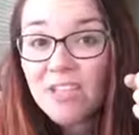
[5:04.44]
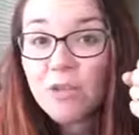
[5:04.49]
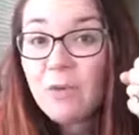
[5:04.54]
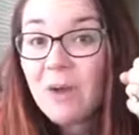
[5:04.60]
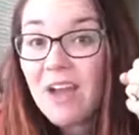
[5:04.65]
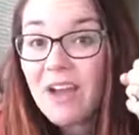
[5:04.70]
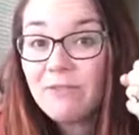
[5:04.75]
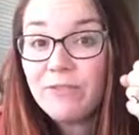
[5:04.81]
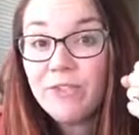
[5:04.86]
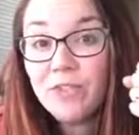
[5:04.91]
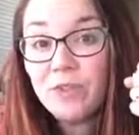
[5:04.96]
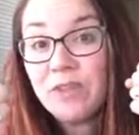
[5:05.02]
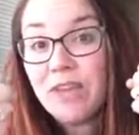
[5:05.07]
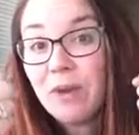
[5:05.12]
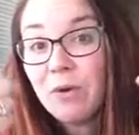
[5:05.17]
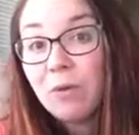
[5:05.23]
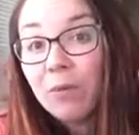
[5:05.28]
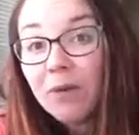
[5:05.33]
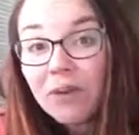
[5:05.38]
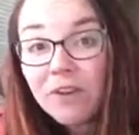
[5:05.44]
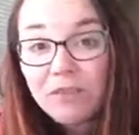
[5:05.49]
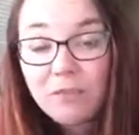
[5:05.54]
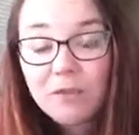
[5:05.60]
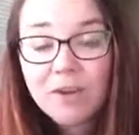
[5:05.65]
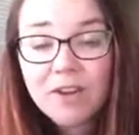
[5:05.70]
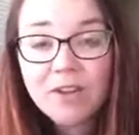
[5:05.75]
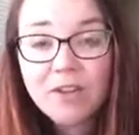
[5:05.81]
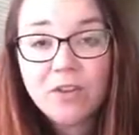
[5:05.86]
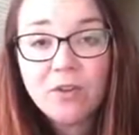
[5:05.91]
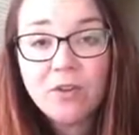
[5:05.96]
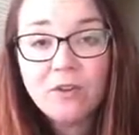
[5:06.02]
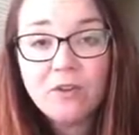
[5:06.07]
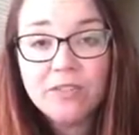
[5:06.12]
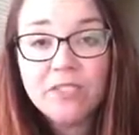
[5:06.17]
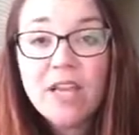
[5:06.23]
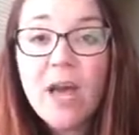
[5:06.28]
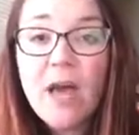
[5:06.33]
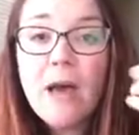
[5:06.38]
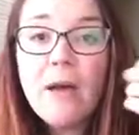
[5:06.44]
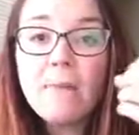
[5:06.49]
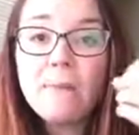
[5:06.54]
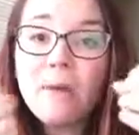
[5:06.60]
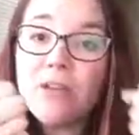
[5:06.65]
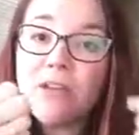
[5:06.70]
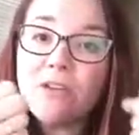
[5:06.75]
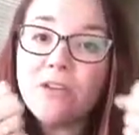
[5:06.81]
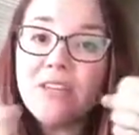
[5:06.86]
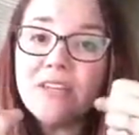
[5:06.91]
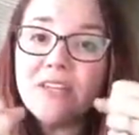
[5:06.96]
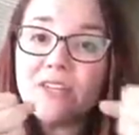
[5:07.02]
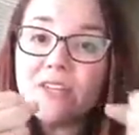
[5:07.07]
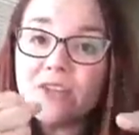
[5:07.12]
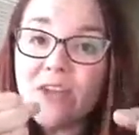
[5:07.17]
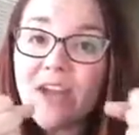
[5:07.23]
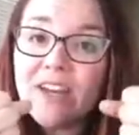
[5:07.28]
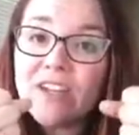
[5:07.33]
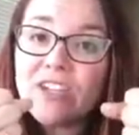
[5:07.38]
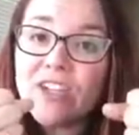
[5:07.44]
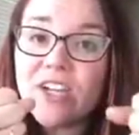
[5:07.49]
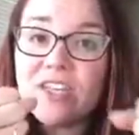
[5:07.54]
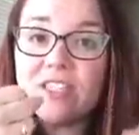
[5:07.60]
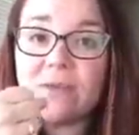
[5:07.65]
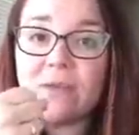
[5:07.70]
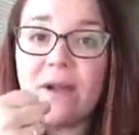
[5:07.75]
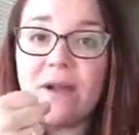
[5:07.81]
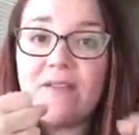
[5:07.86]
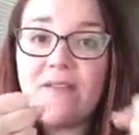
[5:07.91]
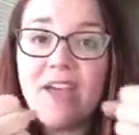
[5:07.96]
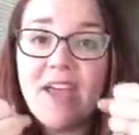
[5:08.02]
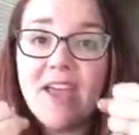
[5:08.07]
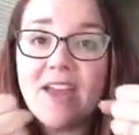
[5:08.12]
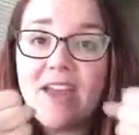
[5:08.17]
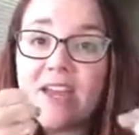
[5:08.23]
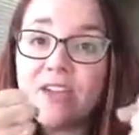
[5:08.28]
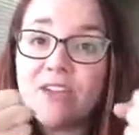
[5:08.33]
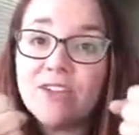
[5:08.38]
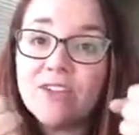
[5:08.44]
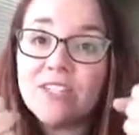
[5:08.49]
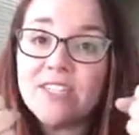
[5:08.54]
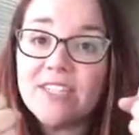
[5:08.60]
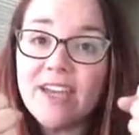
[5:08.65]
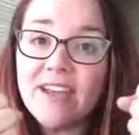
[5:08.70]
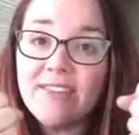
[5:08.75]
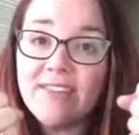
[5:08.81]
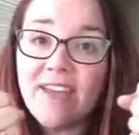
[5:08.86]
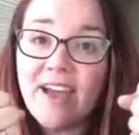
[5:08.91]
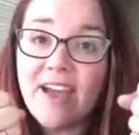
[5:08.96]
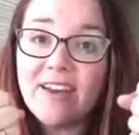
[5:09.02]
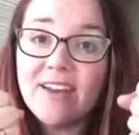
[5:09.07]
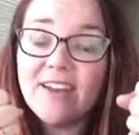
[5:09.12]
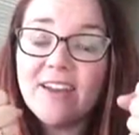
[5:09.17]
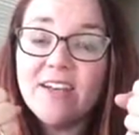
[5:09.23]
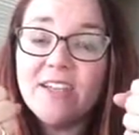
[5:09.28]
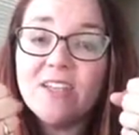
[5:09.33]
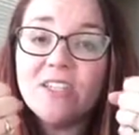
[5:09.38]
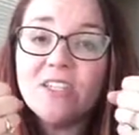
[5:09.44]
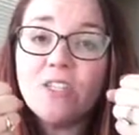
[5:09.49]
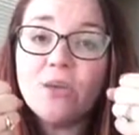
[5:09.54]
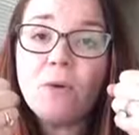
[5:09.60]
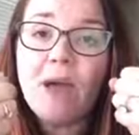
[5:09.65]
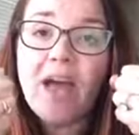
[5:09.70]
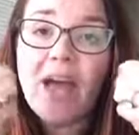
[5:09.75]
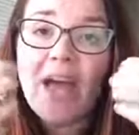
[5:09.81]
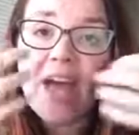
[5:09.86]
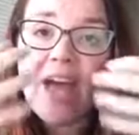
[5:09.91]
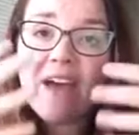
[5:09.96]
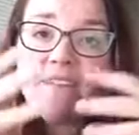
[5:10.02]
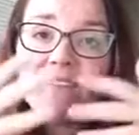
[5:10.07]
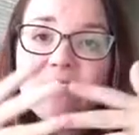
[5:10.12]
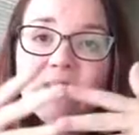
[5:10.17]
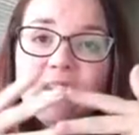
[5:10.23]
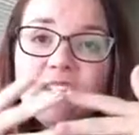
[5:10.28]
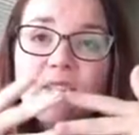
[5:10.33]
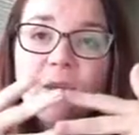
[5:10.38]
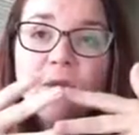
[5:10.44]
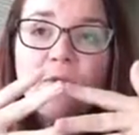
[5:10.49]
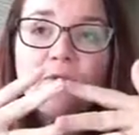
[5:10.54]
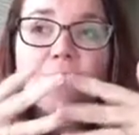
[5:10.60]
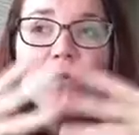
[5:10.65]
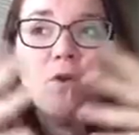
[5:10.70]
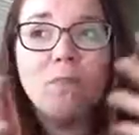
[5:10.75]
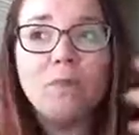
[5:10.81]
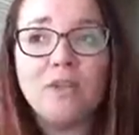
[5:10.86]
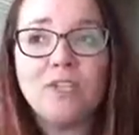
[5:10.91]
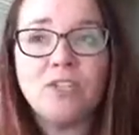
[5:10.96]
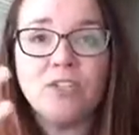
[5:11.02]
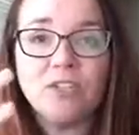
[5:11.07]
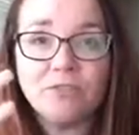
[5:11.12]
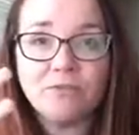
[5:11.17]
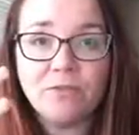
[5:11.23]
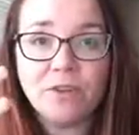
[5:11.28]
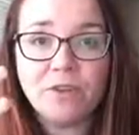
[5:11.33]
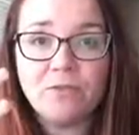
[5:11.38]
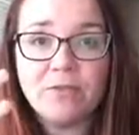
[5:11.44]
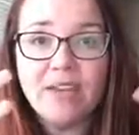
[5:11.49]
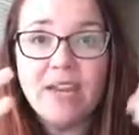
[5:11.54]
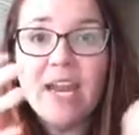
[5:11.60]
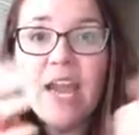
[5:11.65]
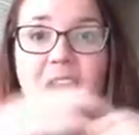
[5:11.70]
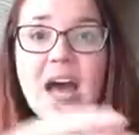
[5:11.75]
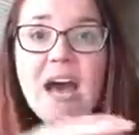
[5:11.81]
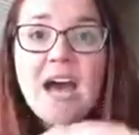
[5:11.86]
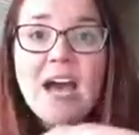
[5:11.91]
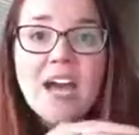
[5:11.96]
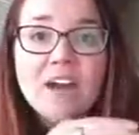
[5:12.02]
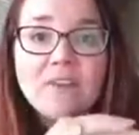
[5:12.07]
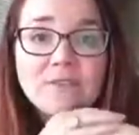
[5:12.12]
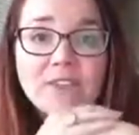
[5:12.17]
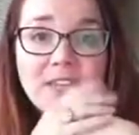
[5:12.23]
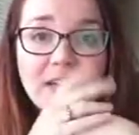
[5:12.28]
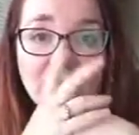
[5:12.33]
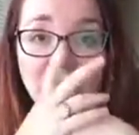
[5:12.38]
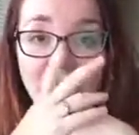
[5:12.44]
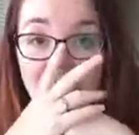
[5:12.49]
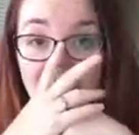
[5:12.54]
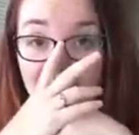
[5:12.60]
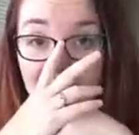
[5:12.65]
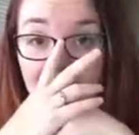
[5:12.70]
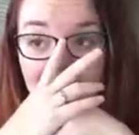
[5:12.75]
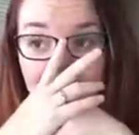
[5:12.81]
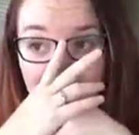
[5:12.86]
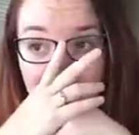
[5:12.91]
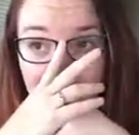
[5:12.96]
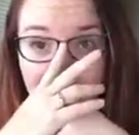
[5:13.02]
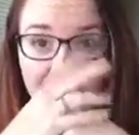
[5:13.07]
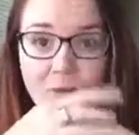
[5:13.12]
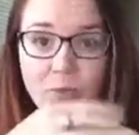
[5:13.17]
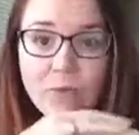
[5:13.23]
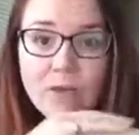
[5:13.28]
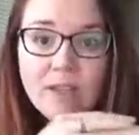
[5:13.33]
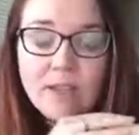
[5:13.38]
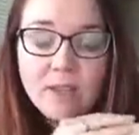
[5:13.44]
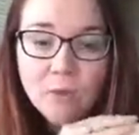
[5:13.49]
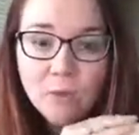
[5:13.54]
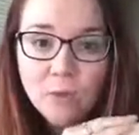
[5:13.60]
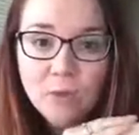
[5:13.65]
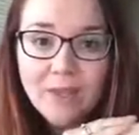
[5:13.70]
that you have to get rid of one of the goals, but you need to strategize around that and understand that. So have this full picture view of it. I often have people come to me with